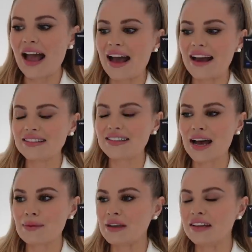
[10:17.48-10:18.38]
And
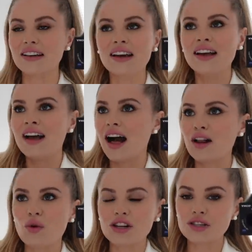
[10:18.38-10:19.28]
I mean,
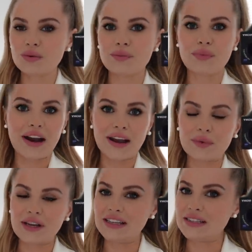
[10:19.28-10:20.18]
I'll watch it with Brain
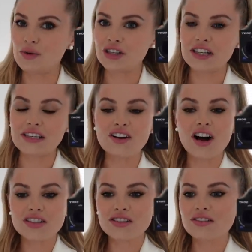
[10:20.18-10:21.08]
when he's watching his
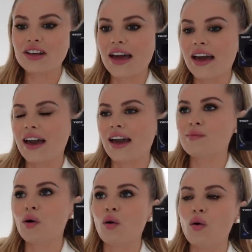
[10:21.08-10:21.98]
Arsenal
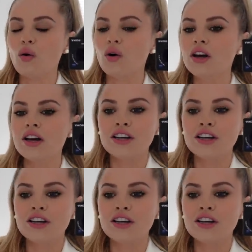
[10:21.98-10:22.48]
game or,